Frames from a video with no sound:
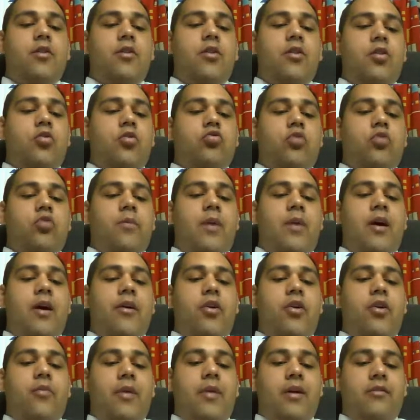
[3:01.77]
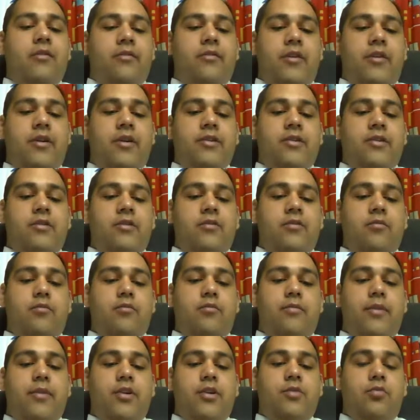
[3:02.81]
Romario McPherson,
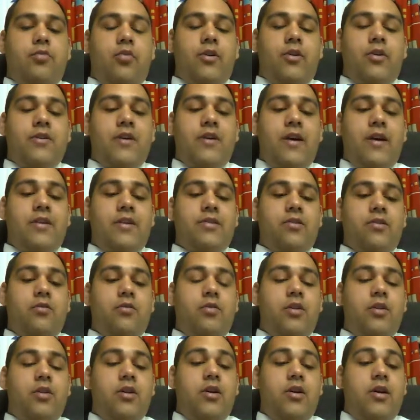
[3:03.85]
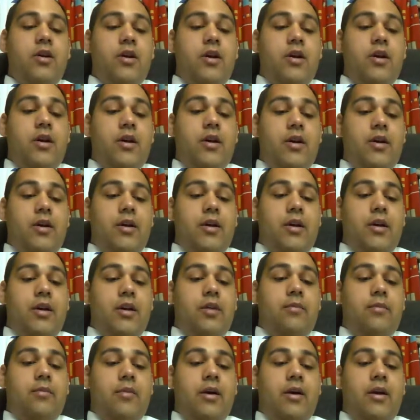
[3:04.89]
Bridgeport High School.
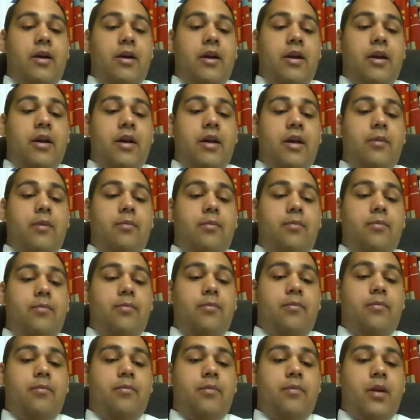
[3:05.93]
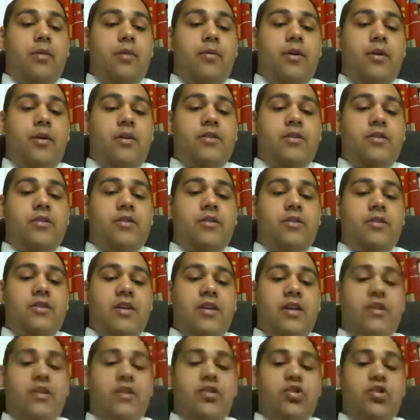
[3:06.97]
Kimani Gibbons,
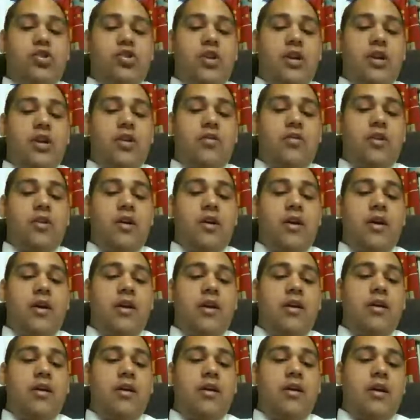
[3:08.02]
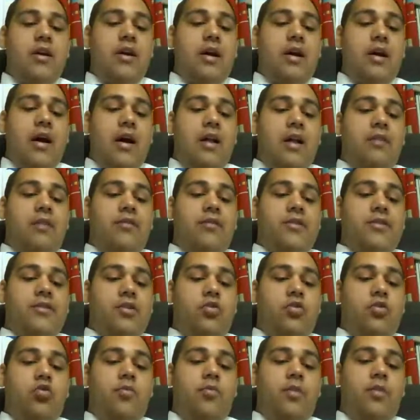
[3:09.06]
St. Jago High. Alves
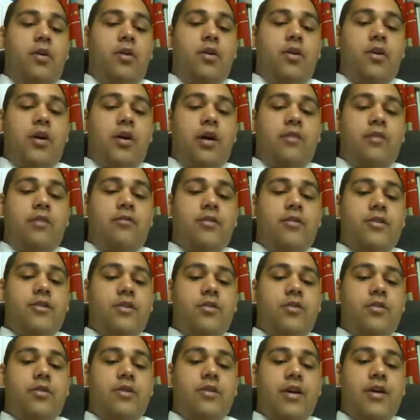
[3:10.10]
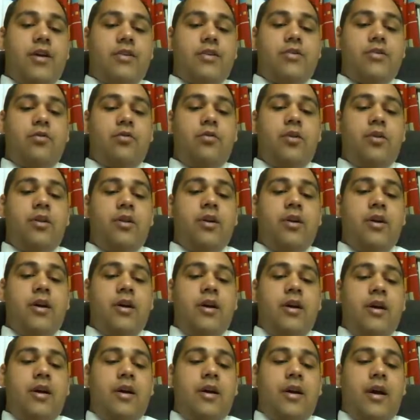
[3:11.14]
Cooper, Godfrey Stewart High School.
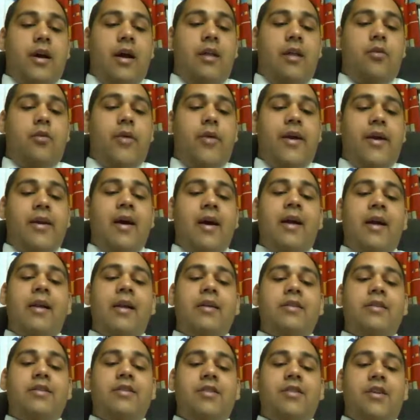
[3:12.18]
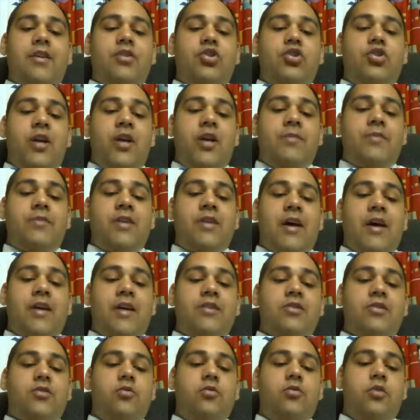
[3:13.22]
Calwayne Allen, St. James High
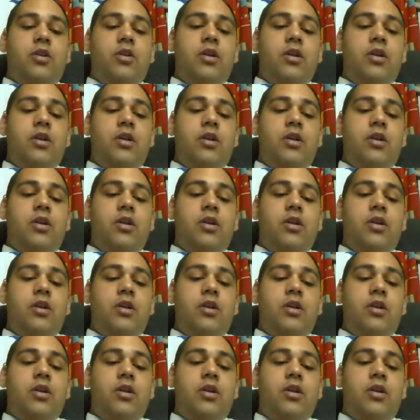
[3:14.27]
School.